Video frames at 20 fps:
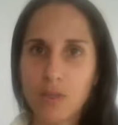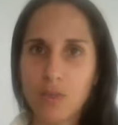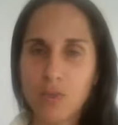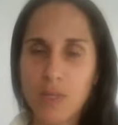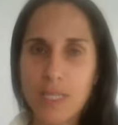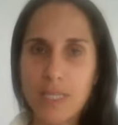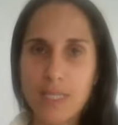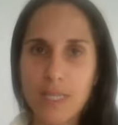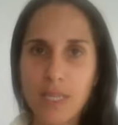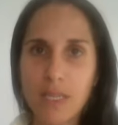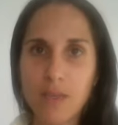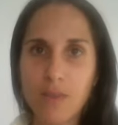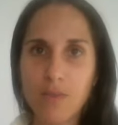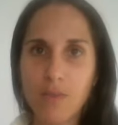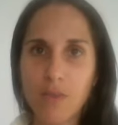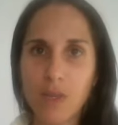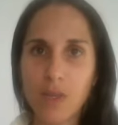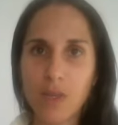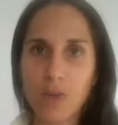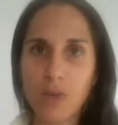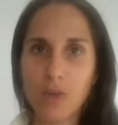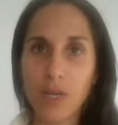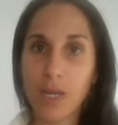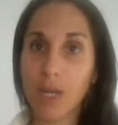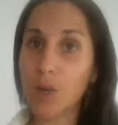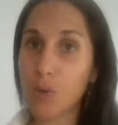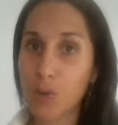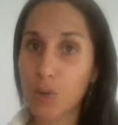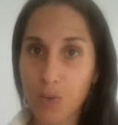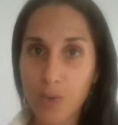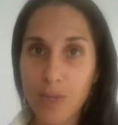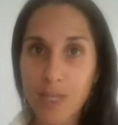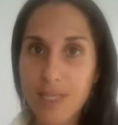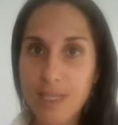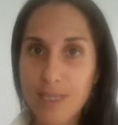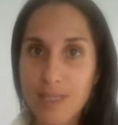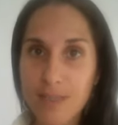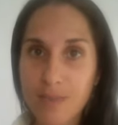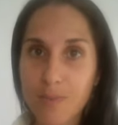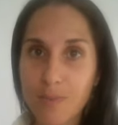receive your
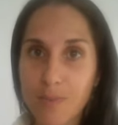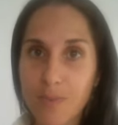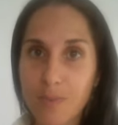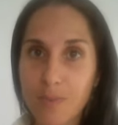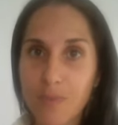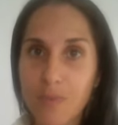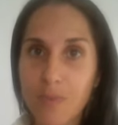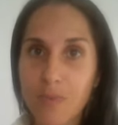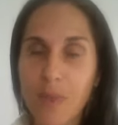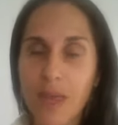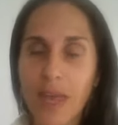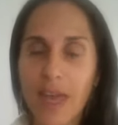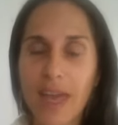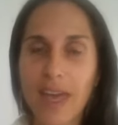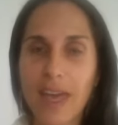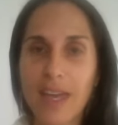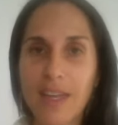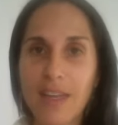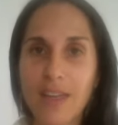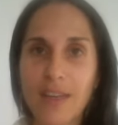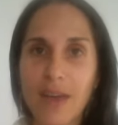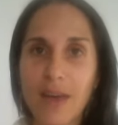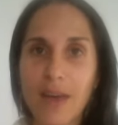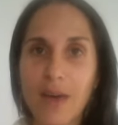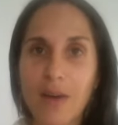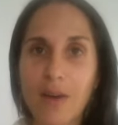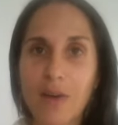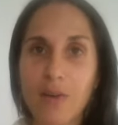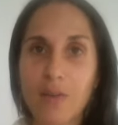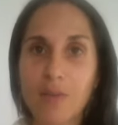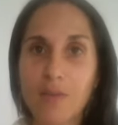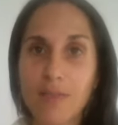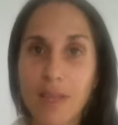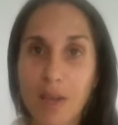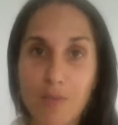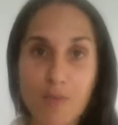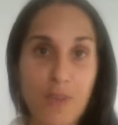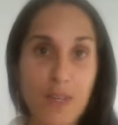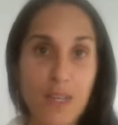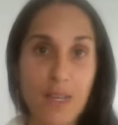inquiries, and
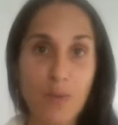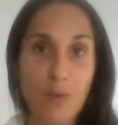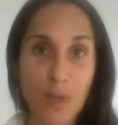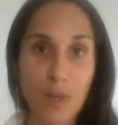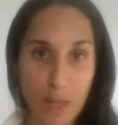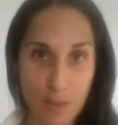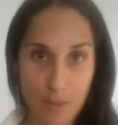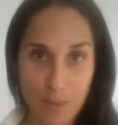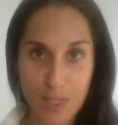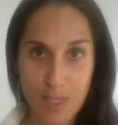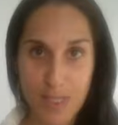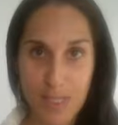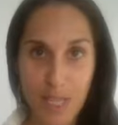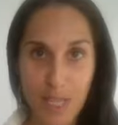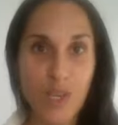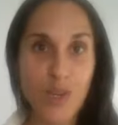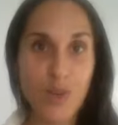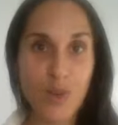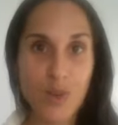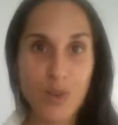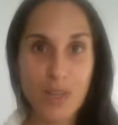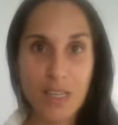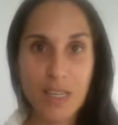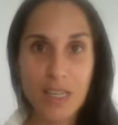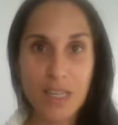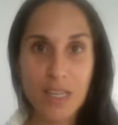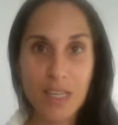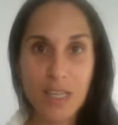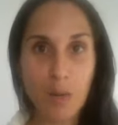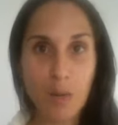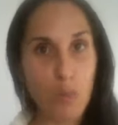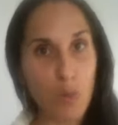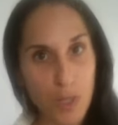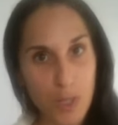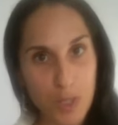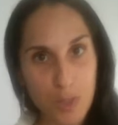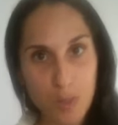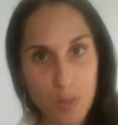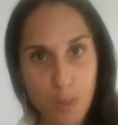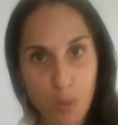definitely would love to see you
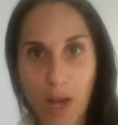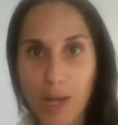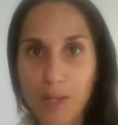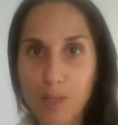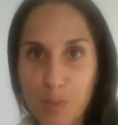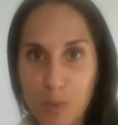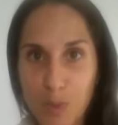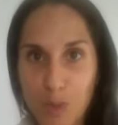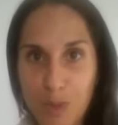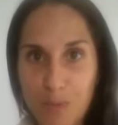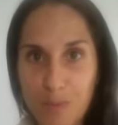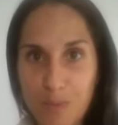born to prosper.